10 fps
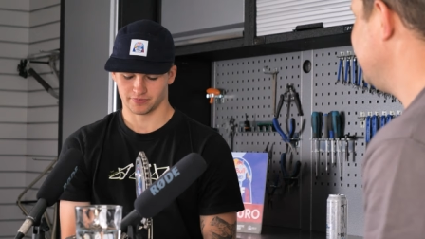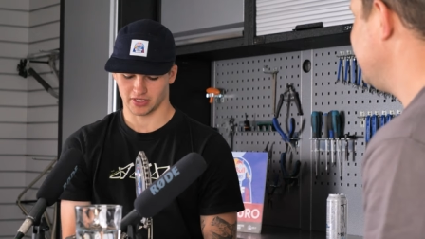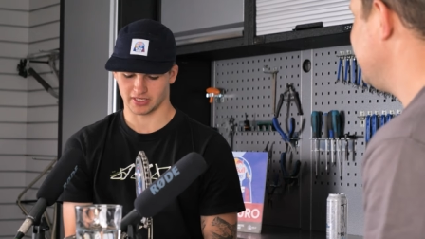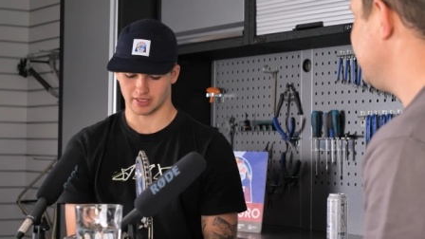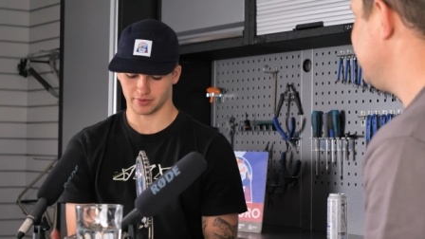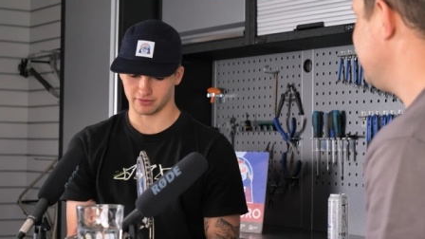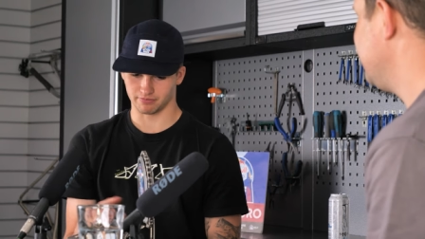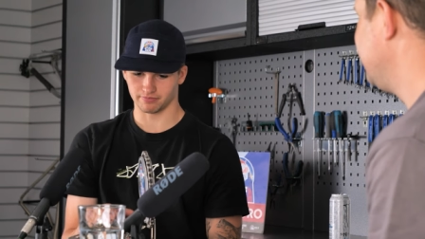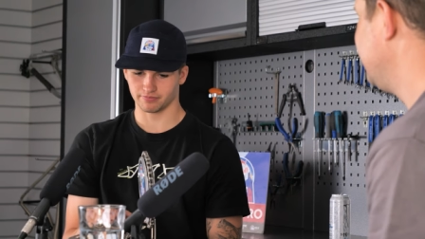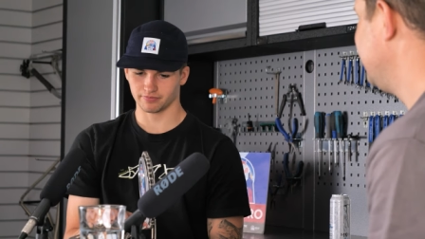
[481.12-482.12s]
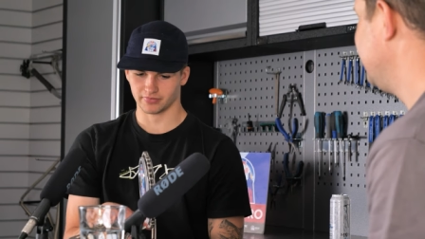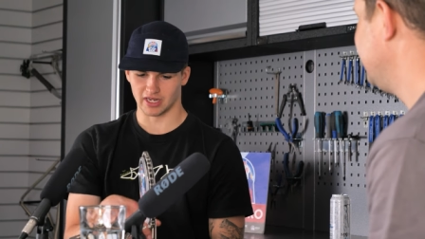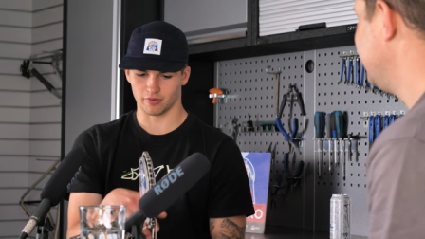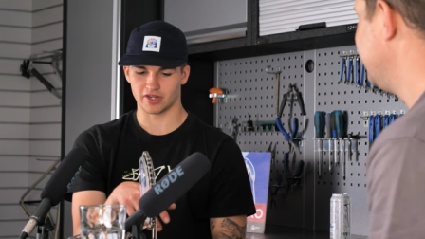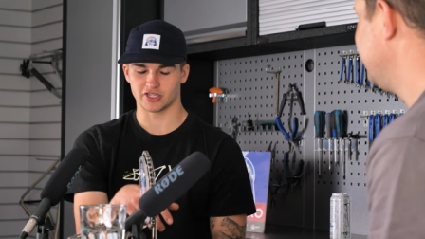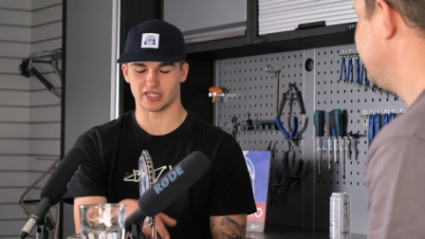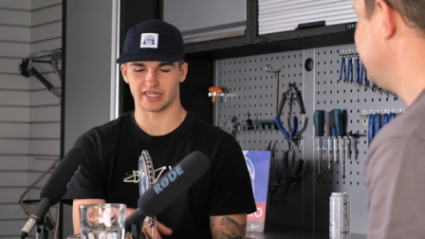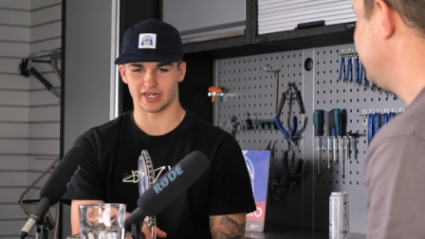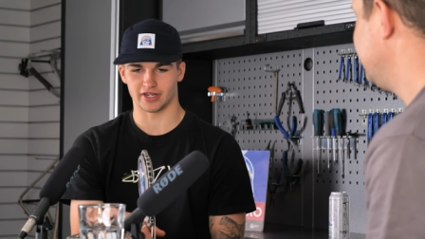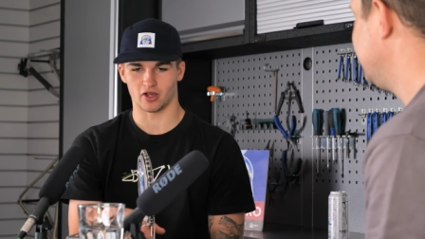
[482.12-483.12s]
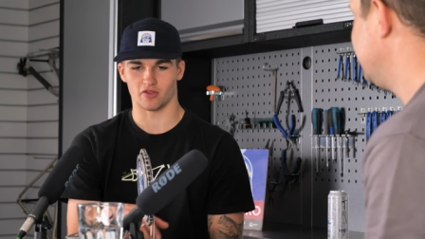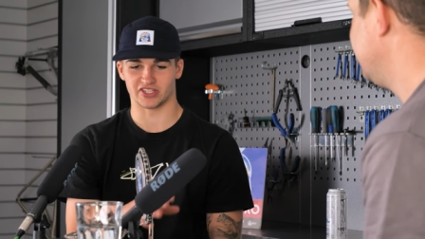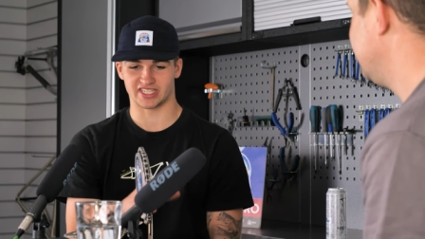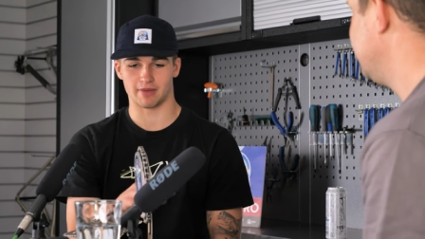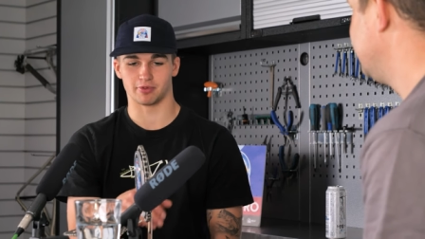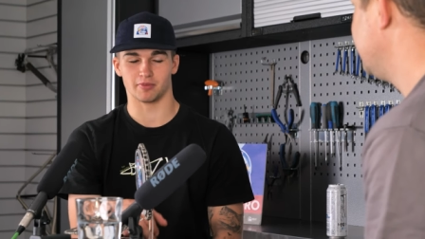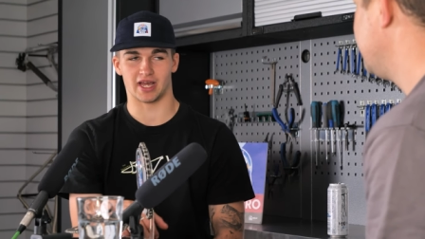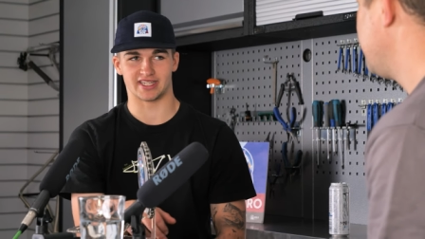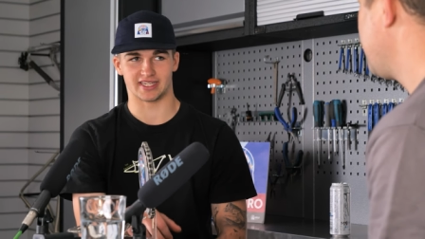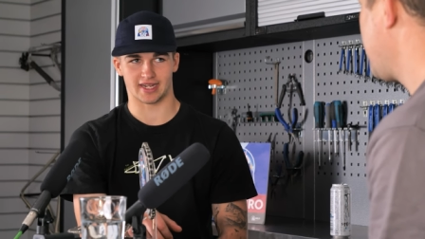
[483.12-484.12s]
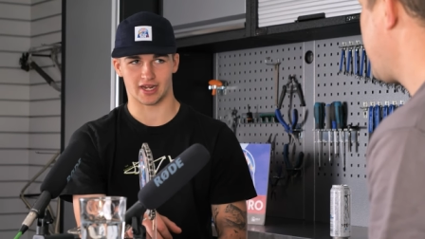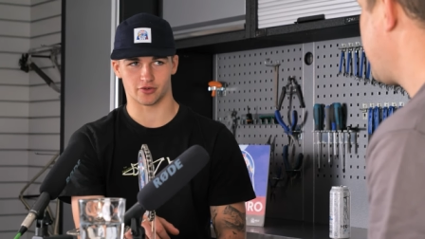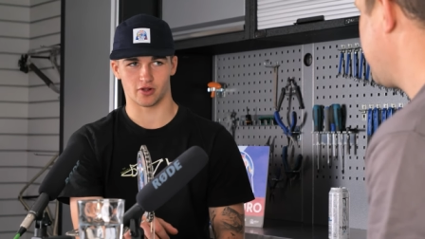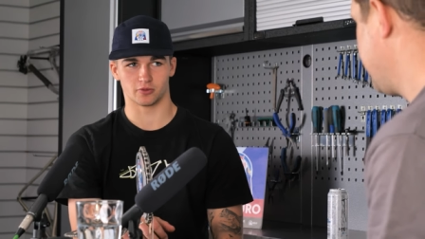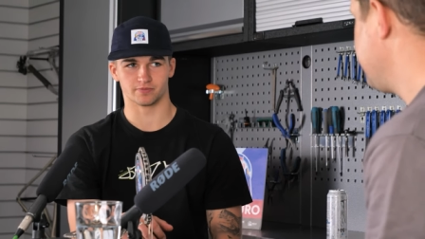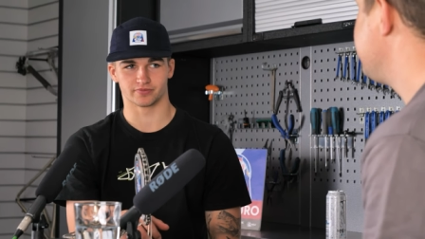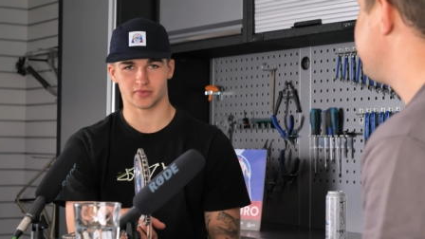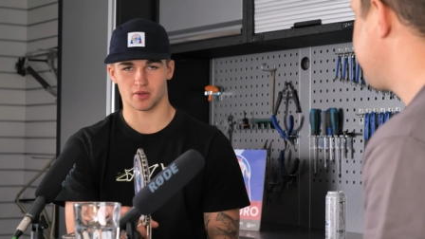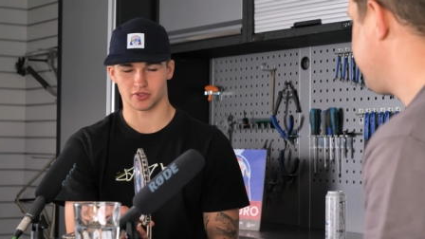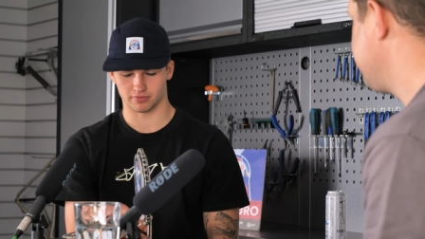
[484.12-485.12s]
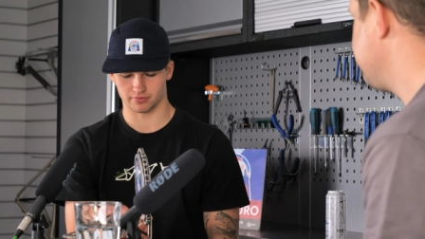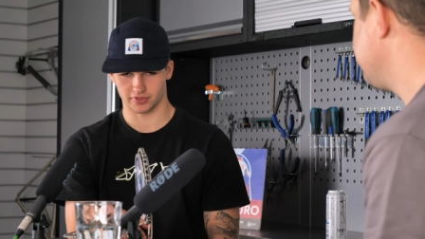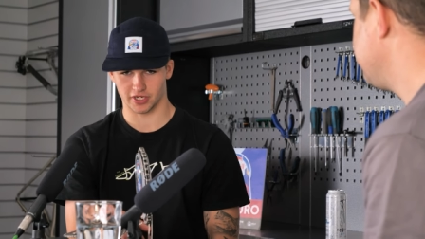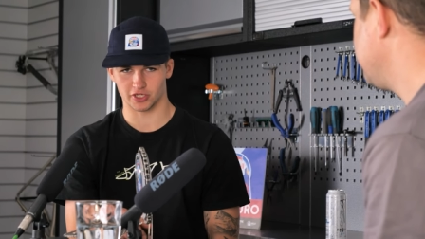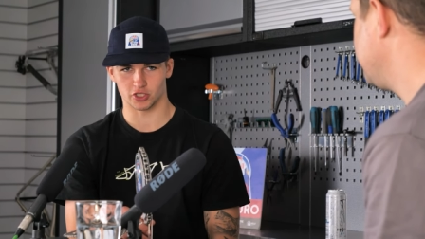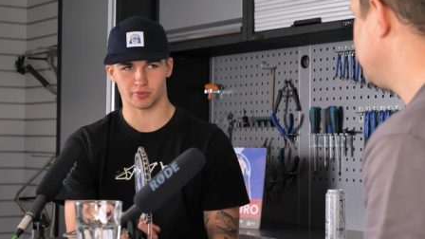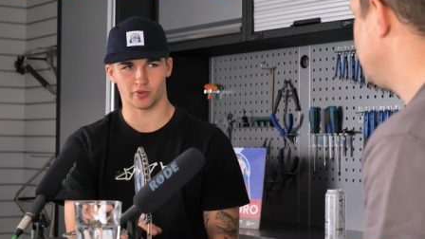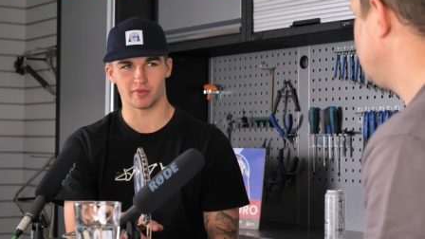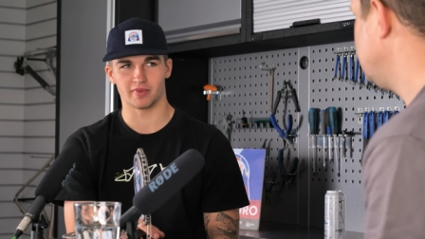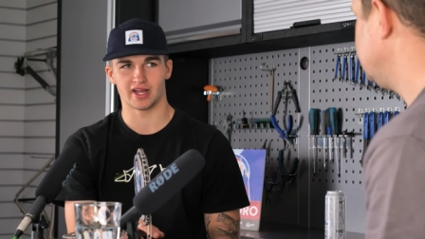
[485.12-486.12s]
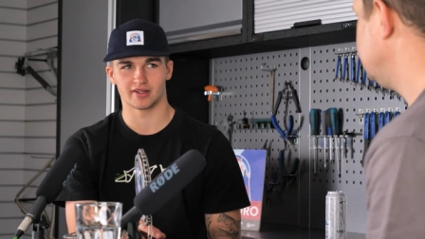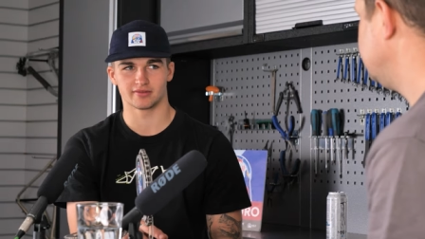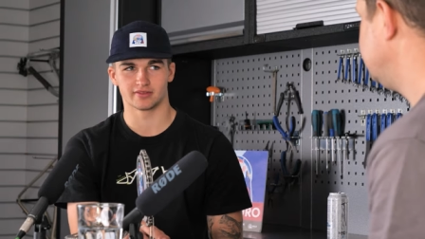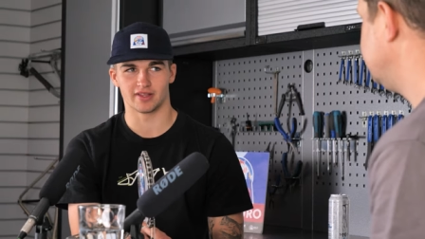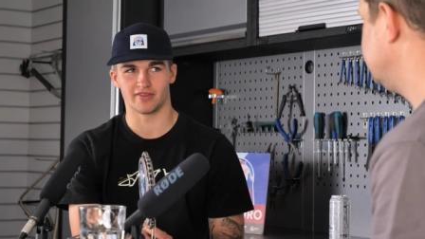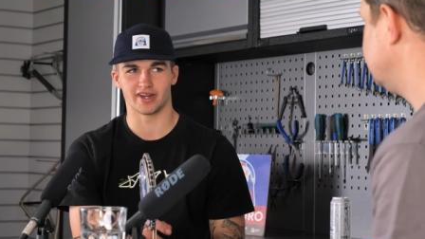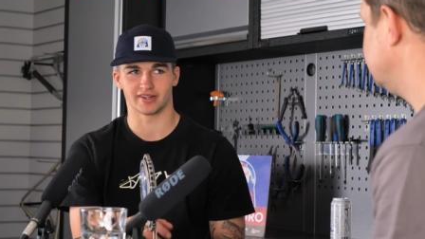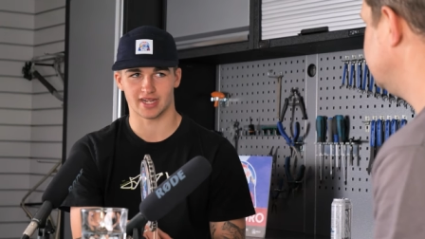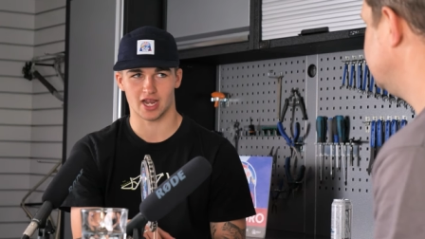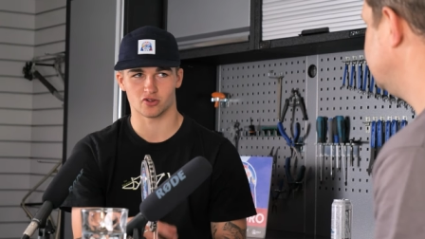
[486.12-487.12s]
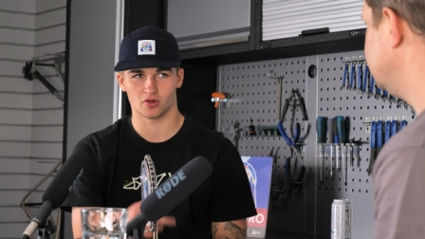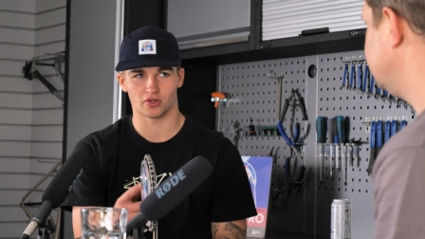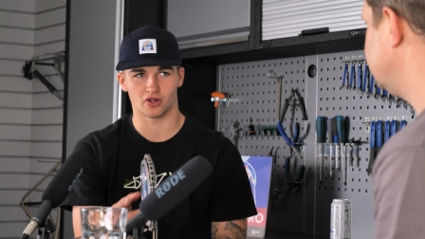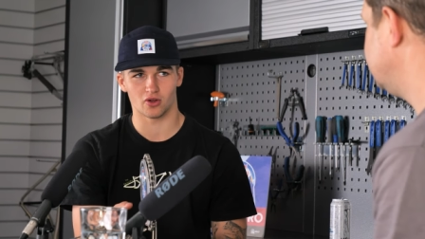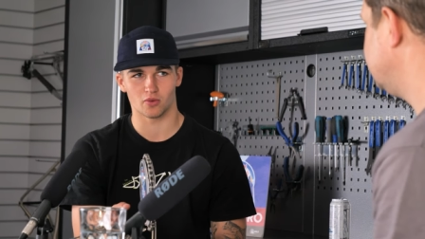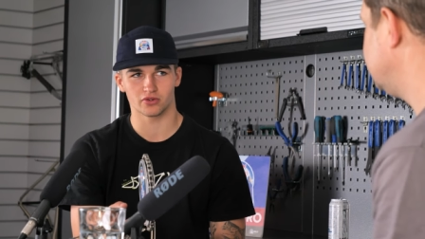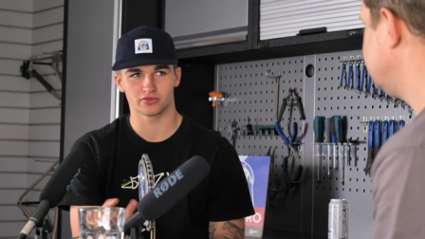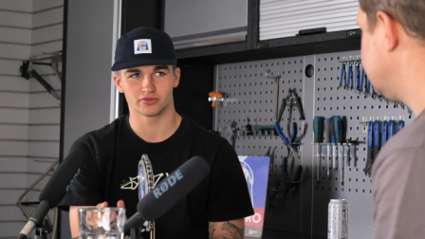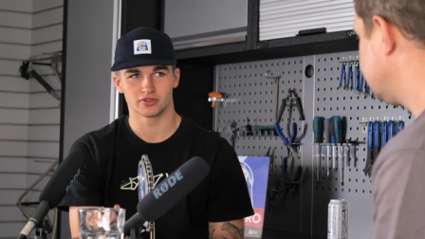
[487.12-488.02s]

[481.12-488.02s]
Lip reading: Because I was originally going to, on the step up that I did cash roll, I was going to double whip that and then cash roll the long one.